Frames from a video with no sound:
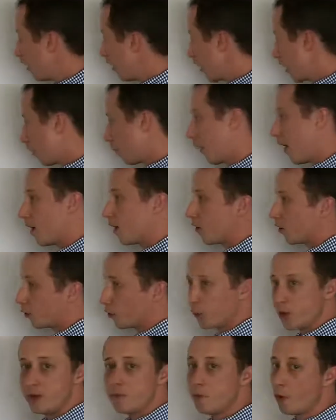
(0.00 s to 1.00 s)
compared to
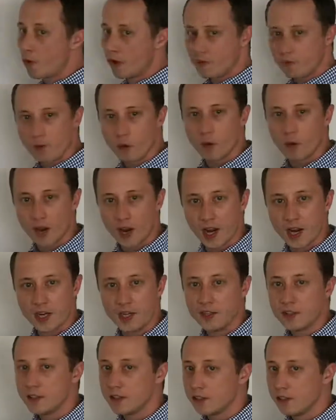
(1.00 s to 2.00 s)

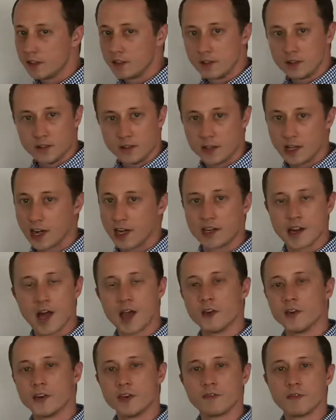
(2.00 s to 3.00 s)
3.48, you got a
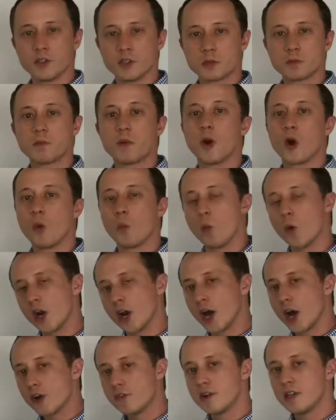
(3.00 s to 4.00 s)
dollar difference per
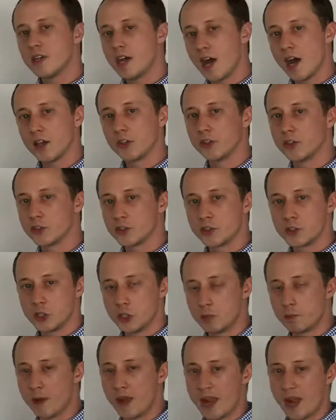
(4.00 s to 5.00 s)
$100
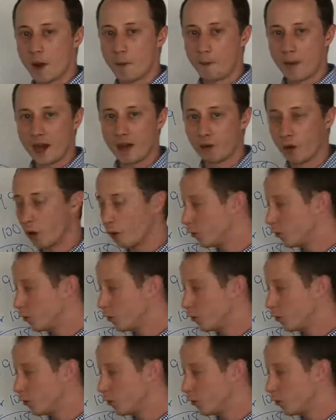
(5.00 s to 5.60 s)
you pay on payroll.